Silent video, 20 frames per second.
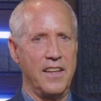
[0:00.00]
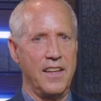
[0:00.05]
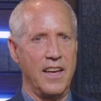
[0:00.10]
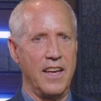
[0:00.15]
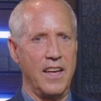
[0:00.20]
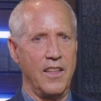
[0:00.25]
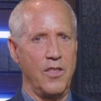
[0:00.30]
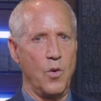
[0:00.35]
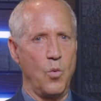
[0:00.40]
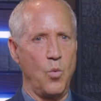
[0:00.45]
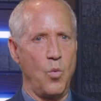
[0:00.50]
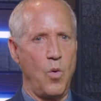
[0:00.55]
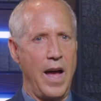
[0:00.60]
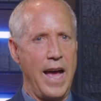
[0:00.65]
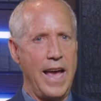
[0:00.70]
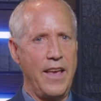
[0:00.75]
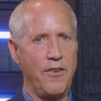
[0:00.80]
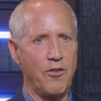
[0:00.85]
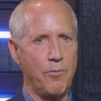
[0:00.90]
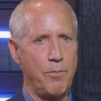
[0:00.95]
uh, the
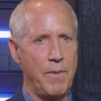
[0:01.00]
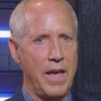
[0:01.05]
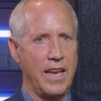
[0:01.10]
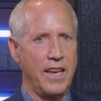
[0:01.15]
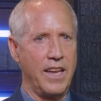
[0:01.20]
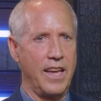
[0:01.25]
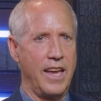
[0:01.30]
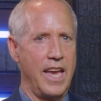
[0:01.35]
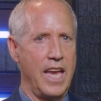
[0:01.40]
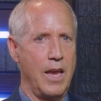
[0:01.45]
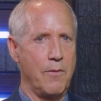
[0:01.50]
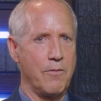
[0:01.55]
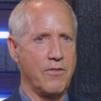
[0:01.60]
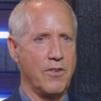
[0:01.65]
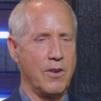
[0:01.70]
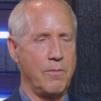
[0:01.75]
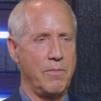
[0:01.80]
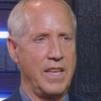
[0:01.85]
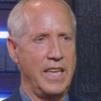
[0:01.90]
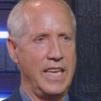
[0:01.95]
wise men came
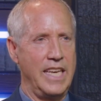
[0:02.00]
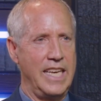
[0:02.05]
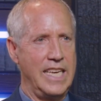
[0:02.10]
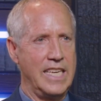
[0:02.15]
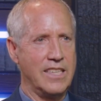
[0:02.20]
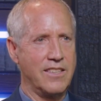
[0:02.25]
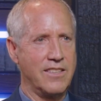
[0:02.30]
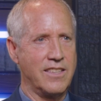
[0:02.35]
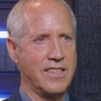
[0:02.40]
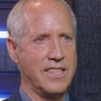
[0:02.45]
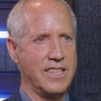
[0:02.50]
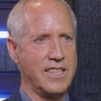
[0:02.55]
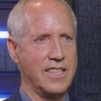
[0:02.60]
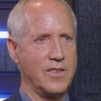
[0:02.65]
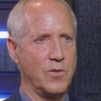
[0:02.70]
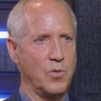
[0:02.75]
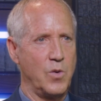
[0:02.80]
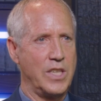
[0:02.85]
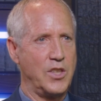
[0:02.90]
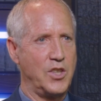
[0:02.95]
from the East
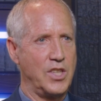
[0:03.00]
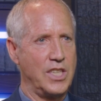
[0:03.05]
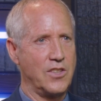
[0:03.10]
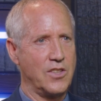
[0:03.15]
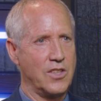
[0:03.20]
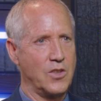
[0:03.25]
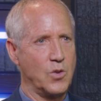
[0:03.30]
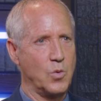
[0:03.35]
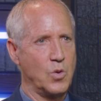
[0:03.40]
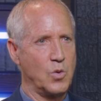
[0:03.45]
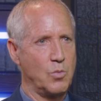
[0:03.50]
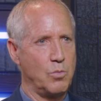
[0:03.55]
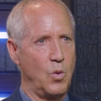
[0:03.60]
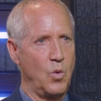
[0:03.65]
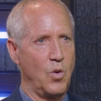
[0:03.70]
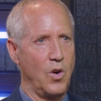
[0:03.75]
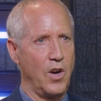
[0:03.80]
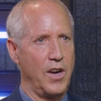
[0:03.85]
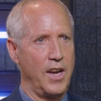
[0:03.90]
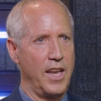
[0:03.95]
when Jesus was
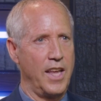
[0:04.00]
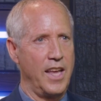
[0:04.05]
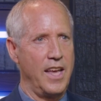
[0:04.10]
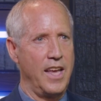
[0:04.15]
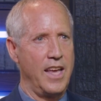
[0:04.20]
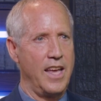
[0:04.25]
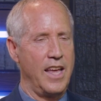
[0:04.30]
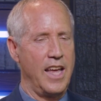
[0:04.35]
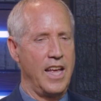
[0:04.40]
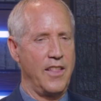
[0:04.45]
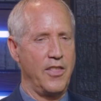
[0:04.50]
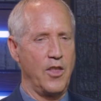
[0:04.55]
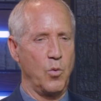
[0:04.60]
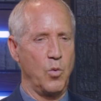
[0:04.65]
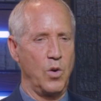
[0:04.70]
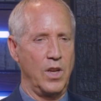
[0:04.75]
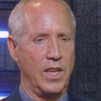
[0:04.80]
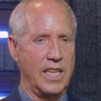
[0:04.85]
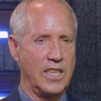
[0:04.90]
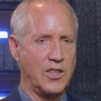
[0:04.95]
born, and the
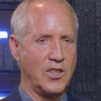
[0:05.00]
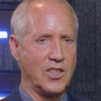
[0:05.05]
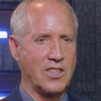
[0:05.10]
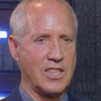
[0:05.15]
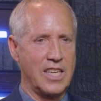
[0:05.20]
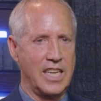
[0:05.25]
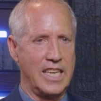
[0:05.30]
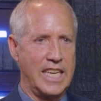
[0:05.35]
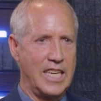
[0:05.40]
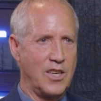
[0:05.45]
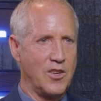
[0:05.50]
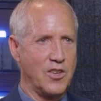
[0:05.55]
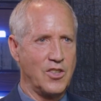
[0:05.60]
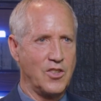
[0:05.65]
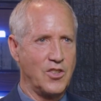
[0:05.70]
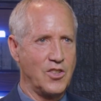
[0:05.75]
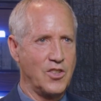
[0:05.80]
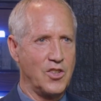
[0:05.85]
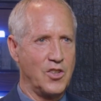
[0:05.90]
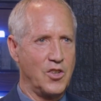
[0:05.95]
religious
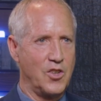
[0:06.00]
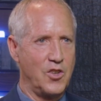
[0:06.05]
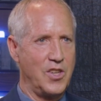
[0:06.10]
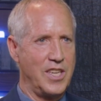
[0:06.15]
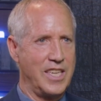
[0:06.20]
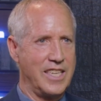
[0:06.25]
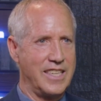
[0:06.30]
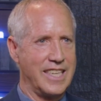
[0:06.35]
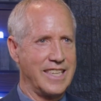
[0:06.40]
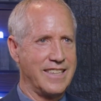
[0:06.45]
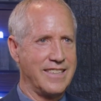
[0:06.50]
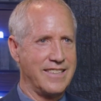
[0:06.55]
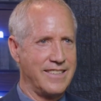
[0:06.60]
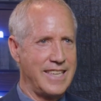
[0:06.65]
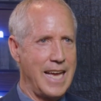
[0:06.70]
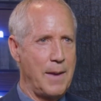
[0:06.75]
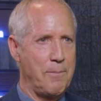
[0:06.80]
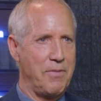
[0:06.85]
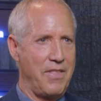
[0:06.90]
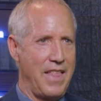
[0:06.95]
leaders couldn't
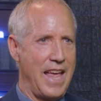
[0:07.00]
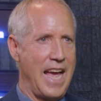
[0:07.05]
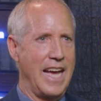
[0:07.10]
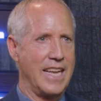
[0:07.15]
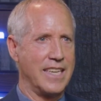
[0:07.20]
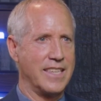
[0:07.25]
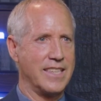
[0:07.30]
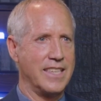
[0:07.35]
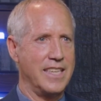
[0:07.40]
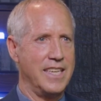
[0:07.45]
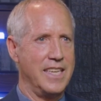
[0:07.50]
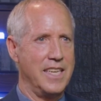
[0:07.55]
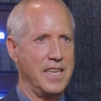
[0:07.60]
accept that